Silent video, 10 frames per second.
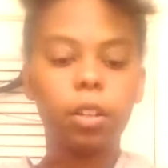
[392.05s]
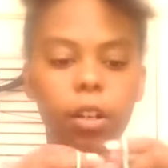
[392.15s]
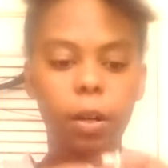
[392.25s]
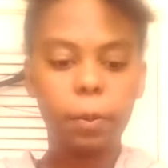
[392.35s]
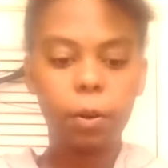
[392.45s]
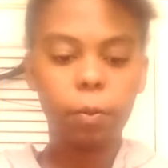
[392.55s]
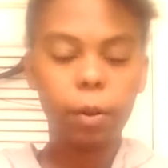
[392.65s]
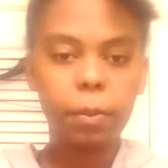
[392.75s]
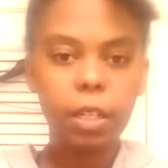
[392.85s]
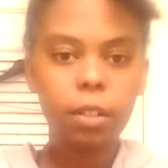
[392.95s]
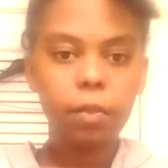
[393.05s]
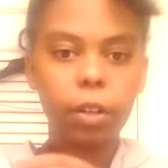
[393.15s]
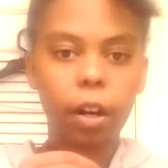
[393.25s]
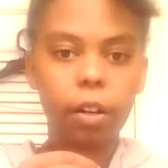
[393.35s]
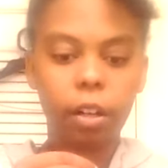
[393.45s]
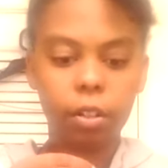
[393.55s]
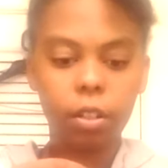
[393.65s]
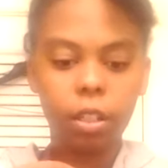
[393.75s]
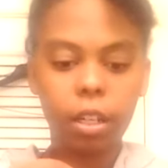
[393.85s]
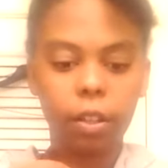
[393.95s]
You're going to put 1 piece of yarn
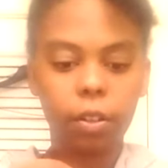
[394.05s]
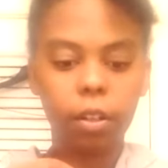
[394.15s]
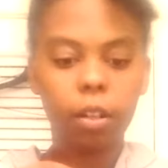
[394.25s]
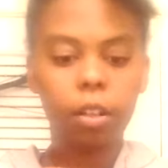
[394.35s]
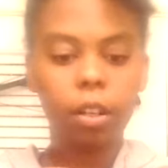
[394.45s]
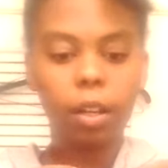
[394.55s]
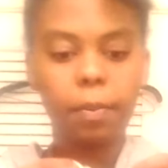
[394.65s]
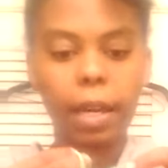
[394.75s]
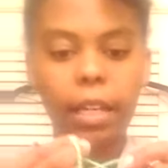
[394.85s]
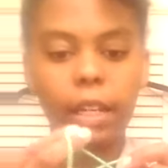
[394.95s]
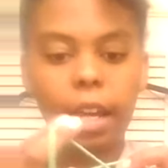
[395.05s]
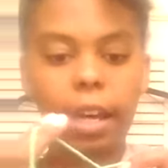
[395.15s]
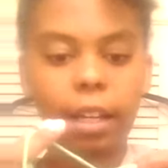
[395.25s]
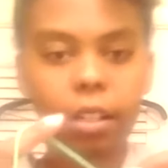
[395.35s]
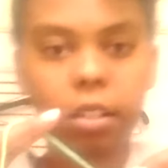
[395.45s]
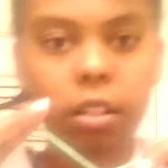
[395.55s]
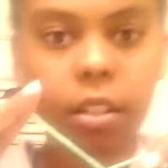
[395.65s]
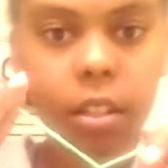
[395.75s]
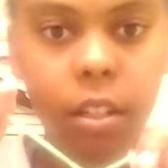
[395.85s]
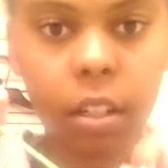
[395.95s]
under the other and make an
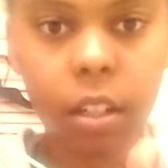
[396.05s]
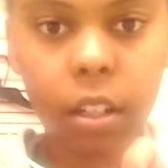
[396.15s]
X.